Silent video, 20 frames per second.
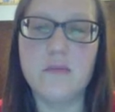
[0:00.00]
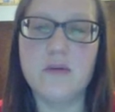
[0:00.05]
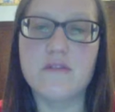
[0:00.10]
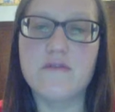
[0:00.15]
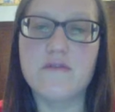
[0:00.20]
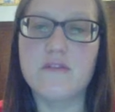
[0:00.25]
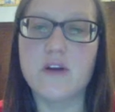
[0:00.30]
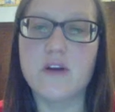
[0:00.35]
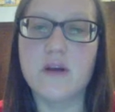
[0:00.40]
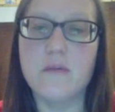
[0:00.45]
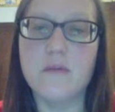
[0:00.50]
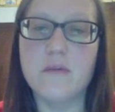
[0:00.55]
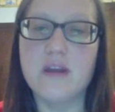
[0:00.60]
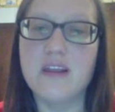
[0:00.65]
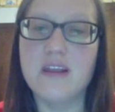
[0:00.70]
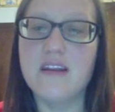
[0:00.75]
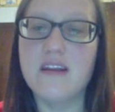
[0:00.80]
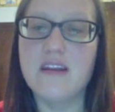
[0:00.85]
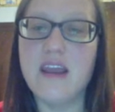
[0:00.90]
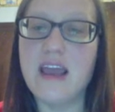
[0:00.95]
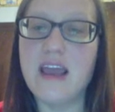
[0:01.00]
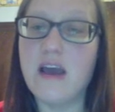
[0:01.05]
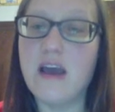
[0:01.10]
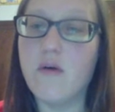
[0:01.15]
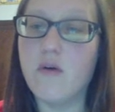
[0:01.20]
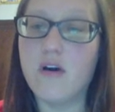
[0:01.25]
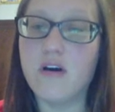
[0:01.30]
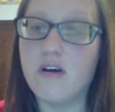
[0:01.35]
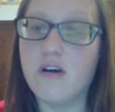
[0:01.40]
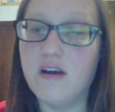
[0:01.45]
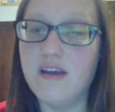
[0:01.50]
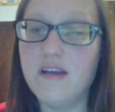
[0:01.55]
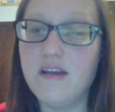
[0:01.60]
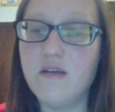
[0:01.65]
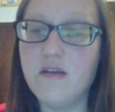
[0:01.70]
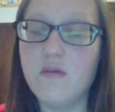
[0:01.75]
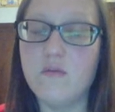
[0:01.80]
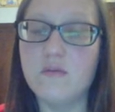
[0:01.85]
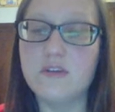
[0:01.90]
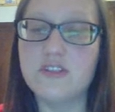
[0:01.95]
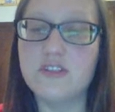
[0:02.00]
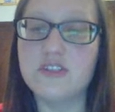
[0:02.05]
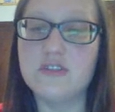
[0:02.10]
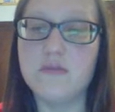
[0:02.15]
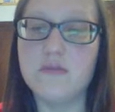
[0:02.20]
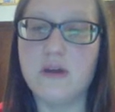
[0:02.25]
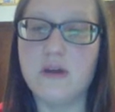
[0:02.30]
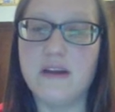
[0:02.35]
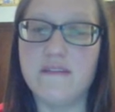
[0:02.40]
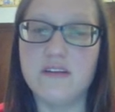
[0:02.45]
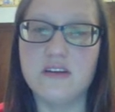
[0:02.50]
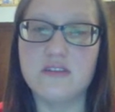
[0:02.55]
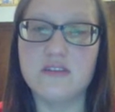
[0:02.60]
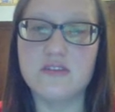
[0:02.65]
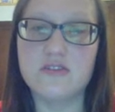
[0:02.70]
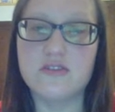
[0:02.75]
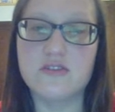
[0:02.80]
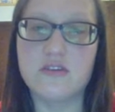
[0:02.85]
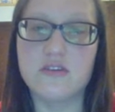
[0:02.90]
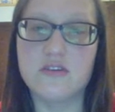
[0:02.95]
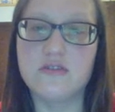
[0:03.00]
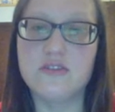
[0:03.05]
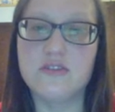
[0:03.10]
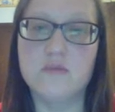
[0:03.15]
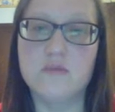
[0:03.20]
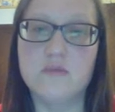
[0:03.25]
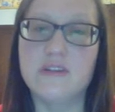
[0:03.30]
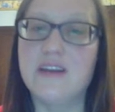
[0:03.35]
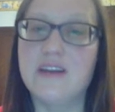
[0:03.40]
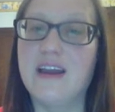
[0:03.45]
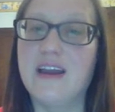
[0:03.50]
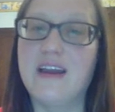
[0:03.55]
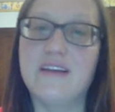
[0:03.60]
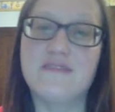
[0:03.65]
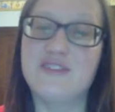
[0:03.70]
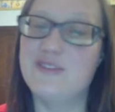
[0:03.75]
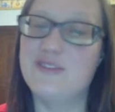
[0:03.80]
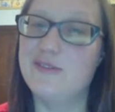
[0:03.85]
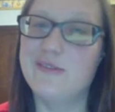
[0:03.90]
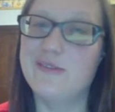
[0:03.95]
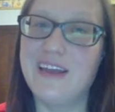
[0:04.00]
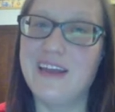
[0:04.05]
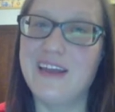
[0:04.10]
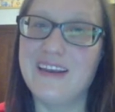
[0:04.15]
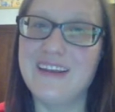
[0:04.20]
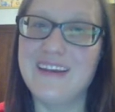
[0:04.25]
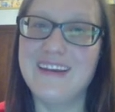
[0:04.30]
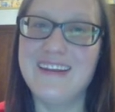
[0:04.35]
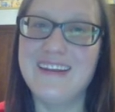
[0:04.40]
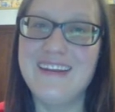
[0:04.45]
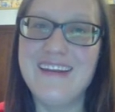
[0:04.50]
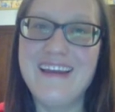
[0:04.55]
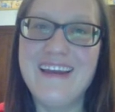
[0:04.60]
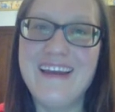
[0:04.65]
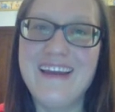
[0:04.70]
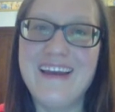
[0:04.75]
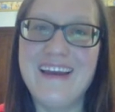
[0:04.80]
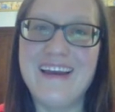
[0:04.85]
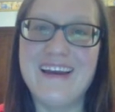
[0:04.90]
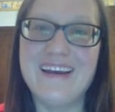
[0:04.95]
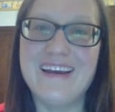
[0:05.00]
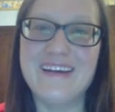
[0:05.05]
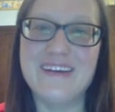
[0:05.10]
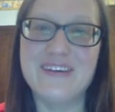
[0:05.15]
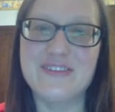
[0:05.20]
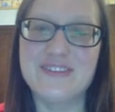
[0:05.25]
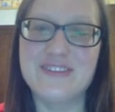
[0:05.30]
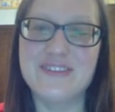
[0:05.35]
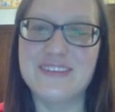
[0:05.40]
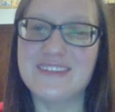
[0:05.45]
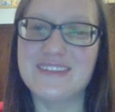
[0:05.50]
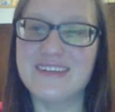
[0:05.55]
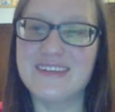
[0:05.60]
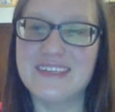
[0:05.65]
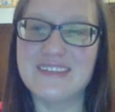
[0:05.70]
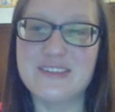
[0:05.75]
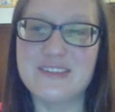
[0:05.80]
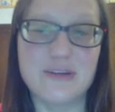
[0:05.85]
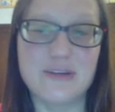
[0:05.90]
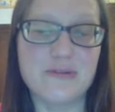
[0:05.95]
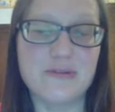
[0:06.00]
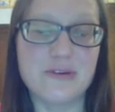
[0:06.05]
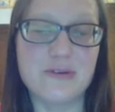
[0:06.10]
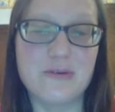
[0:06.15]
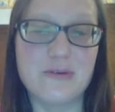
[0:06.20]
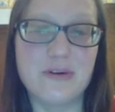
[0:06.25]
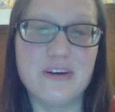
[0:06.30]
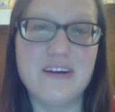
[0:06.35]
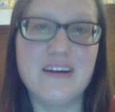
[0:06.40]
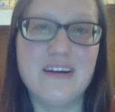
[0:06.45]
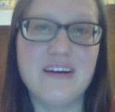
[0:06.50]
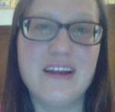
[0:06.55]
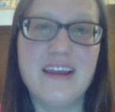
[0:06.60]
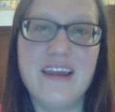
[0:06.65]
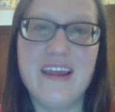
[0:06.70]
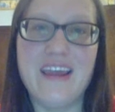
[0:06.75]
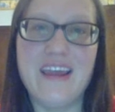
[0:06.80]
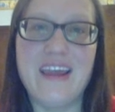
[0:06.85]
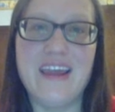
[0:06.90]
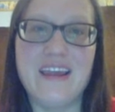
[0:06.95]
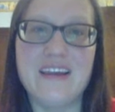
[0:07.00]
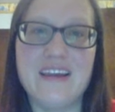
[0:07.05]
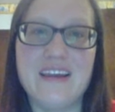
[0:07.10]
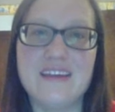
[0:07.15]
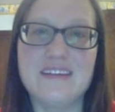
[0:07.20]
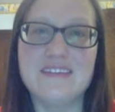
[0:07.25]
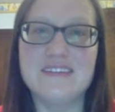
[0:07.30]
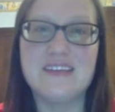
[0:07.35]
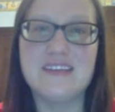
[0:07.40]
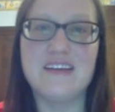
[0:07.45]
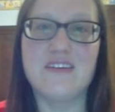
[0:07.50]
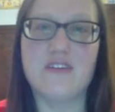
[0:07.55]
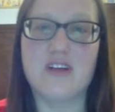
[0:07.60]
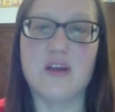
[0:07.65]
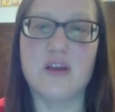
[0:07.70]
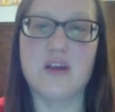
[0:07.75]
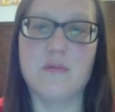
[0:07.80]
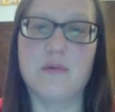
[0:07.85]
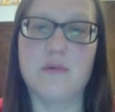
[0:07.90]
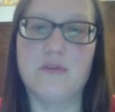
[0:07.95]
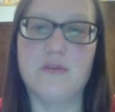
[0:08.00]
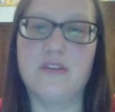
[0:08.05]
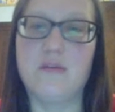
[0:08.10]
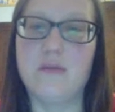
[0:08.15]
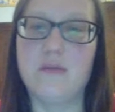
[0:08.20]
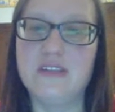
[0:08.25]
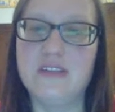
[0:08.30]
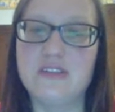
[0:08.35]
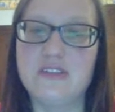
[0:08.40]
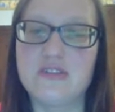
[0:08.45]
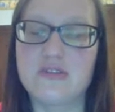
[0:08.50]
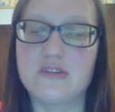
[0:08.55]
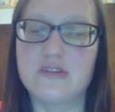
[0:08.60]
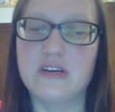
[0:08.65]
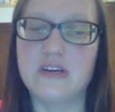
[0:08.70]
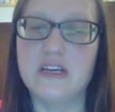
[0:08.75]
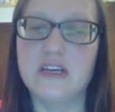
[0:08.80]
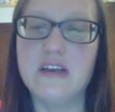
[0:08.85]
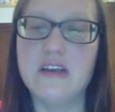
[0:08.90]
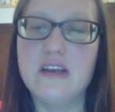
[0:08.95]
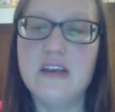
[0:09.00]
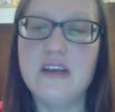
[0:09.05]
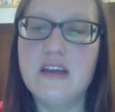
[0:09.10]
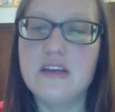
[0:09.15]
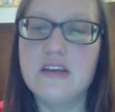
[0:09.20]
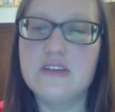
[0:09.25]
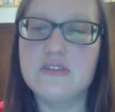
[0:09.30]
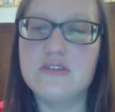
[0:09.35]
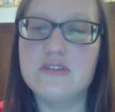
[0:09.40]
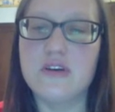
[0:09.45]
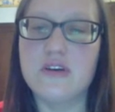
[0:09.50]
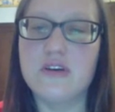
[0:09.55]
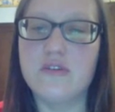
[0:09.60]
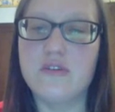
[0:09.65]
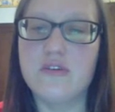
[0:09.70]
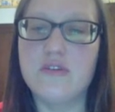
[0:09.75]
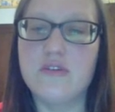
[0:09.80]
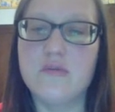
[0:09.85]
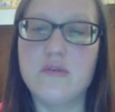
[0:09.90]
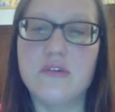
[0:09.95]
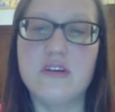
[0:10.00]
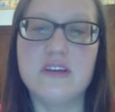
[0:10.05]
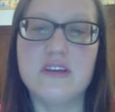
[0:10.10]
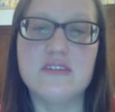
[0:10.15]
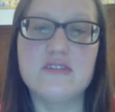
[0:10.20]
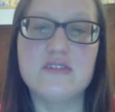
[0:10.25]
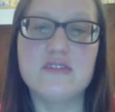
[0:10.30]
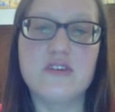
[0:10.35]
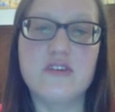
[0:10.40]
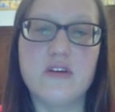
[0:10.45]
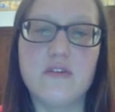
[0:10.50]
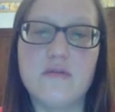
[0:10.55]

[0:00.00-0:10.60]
From now on, once you have it installed, you will not have to do that again. You'll just click Start Recorder and it'll come up with the main screen. So you will install